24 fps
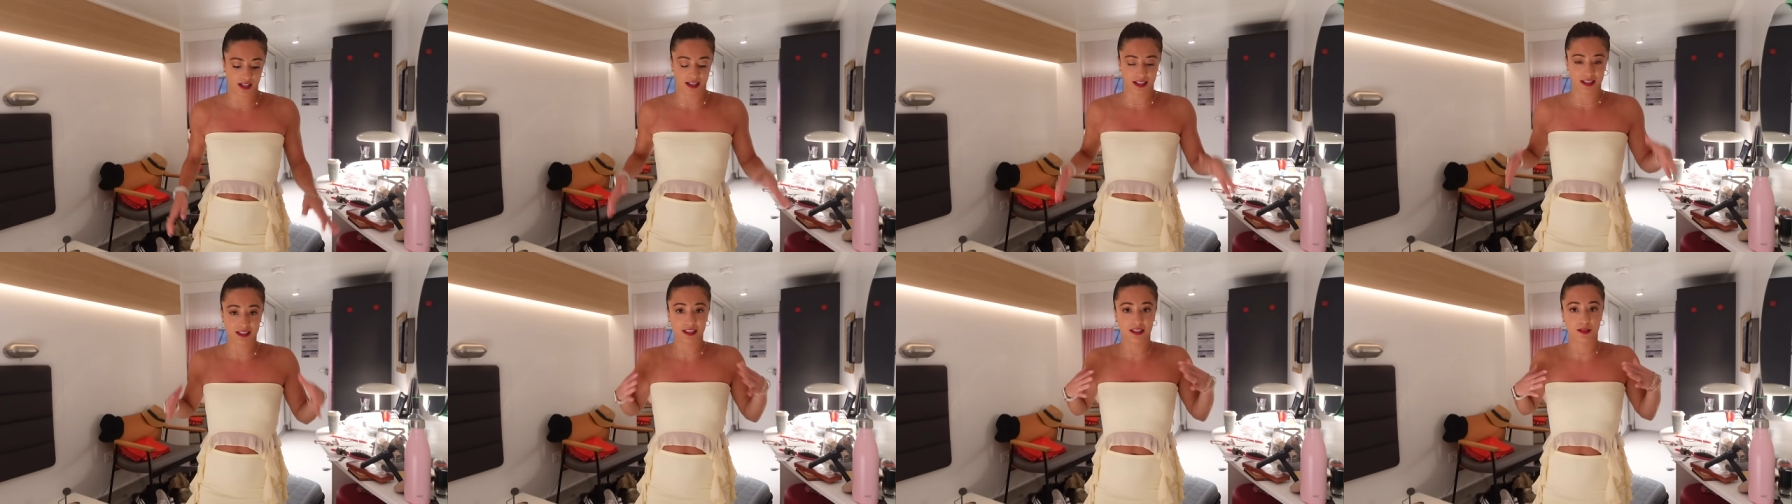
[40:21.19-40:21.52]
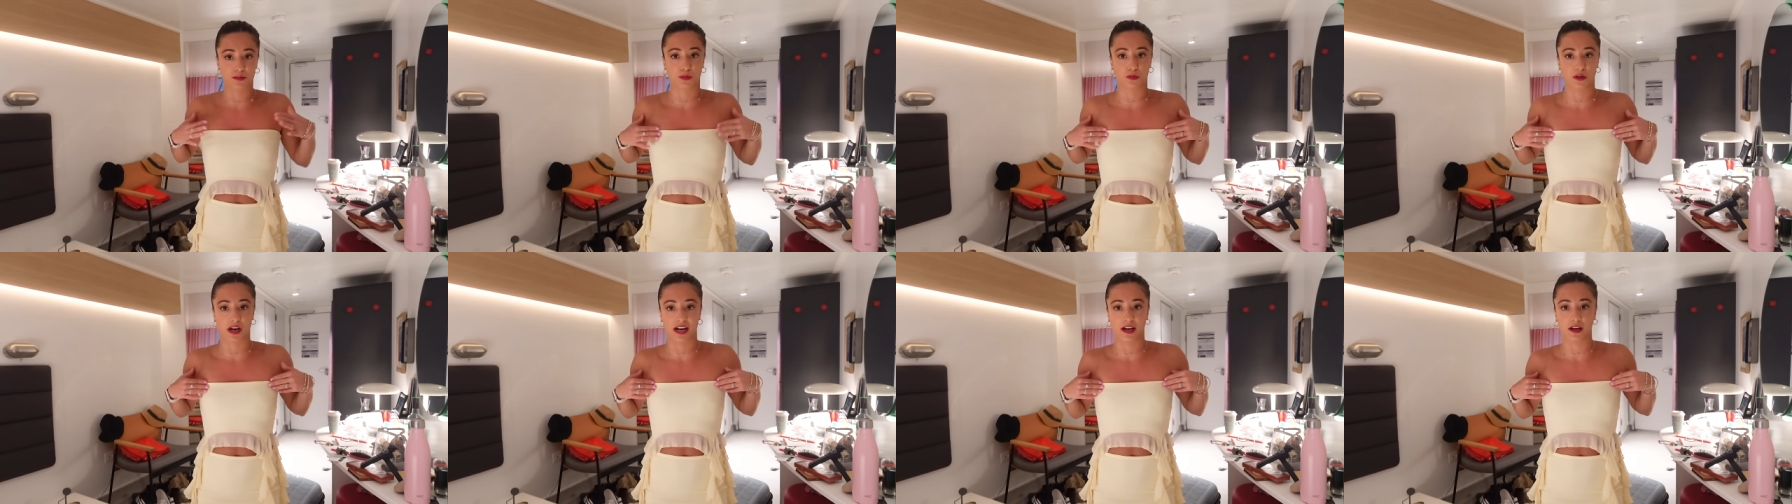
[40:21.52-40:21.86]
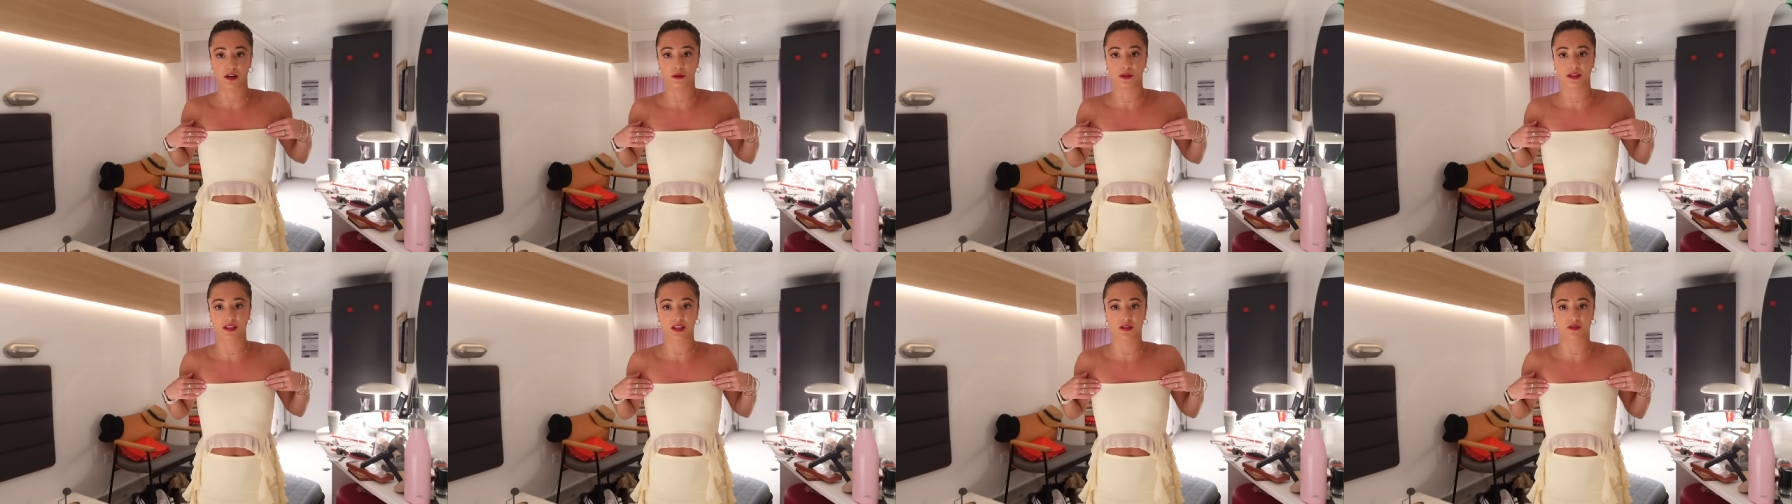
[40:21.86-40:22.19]
This is brand
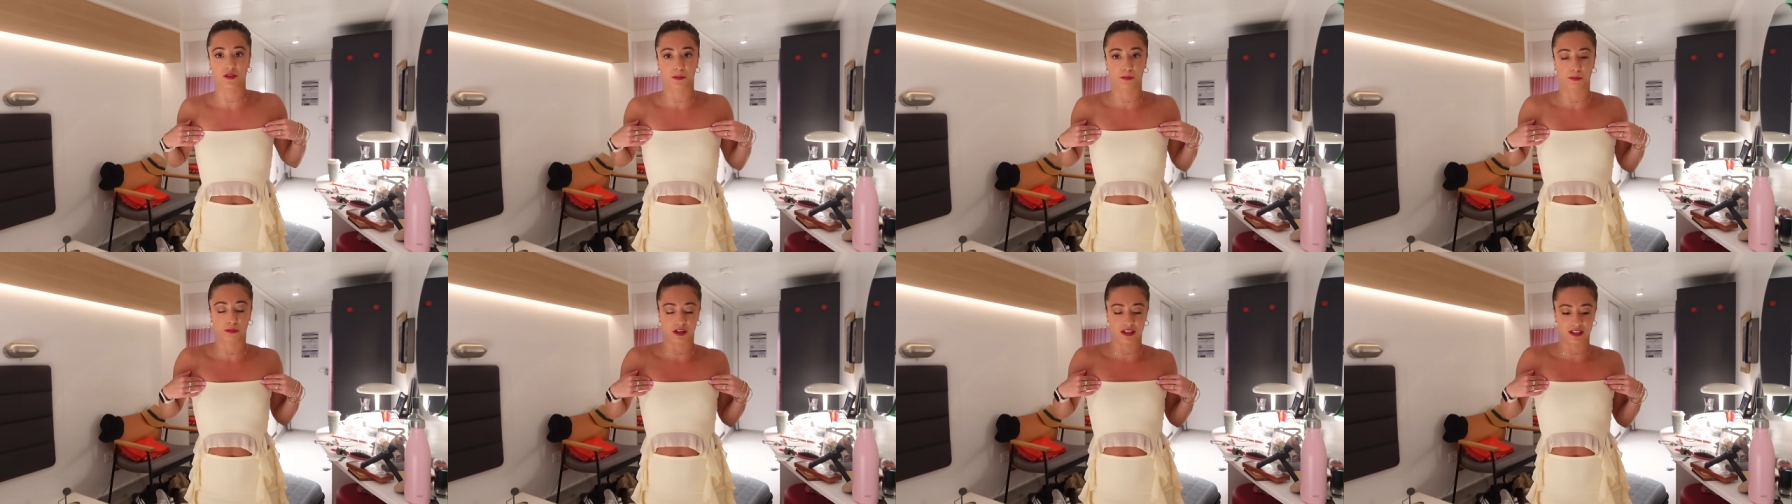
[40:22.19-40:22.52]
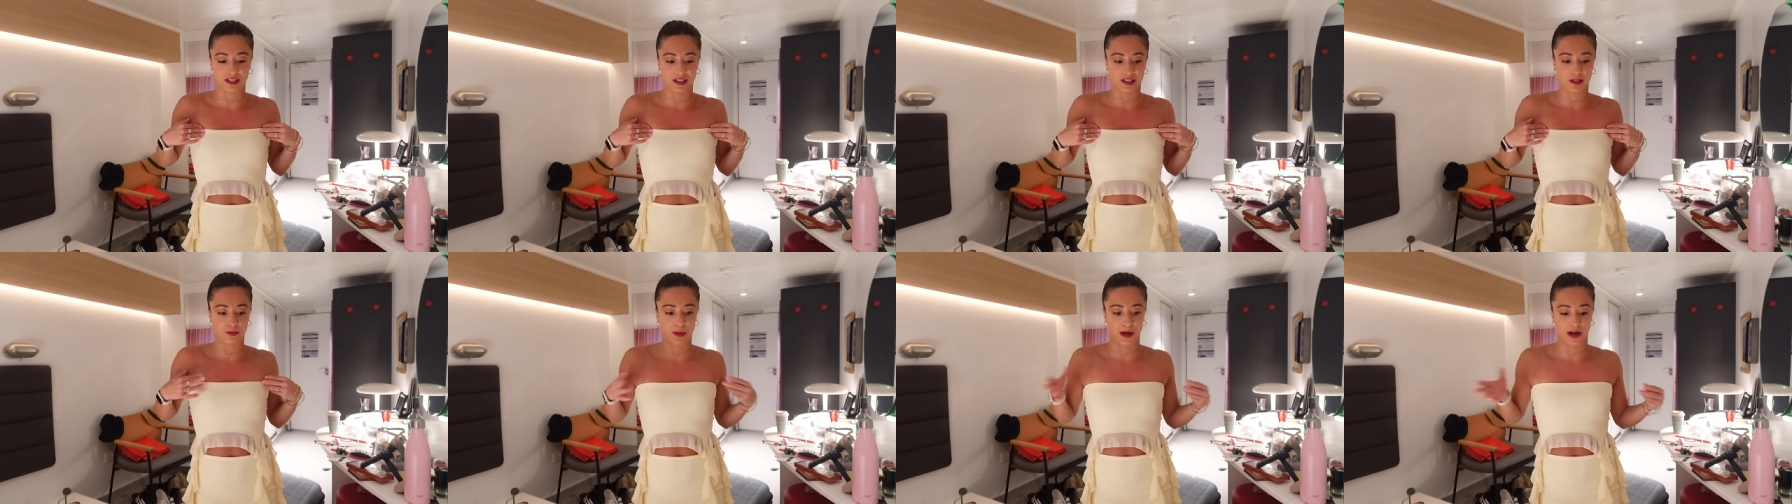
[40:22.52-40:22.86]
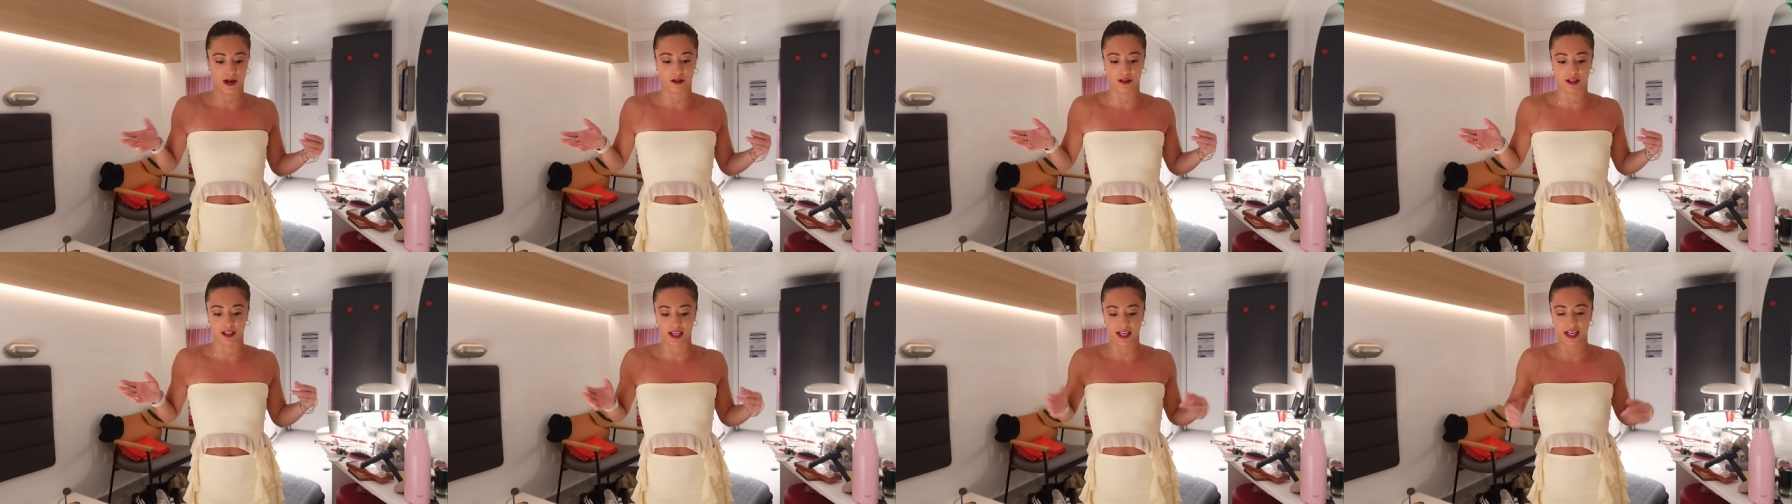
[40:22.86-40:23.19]
new. This is from Princess
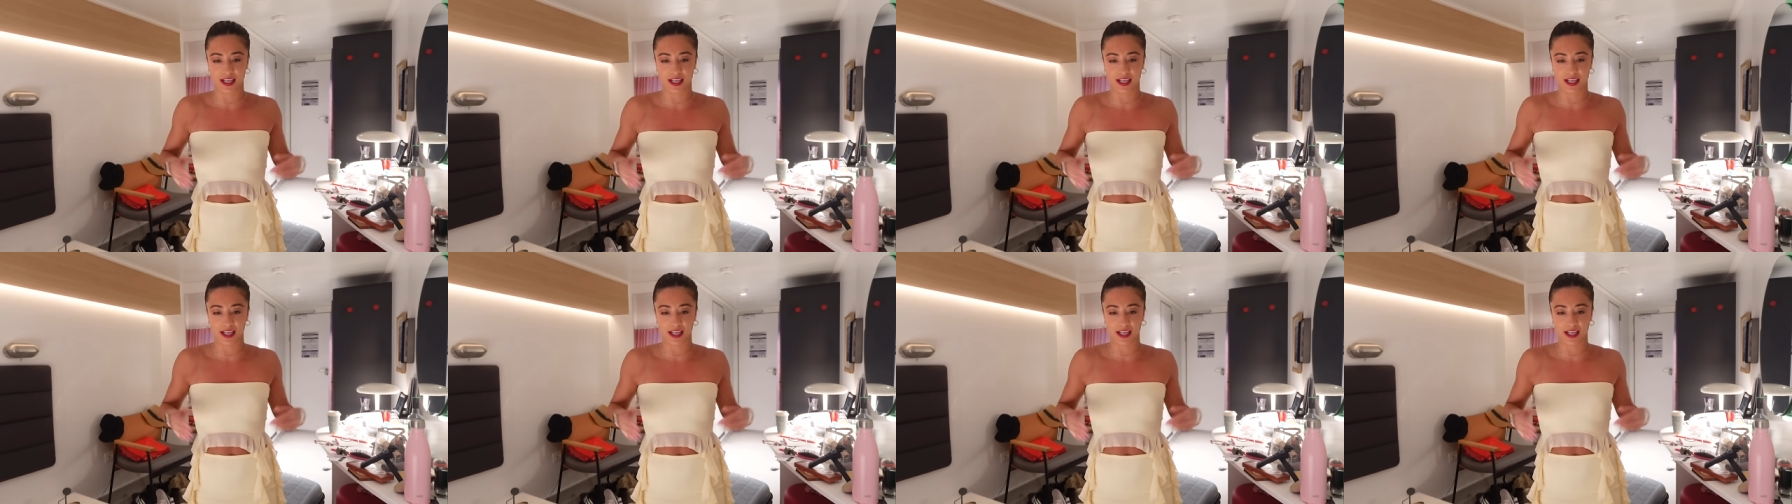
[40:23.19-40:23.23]
Polly.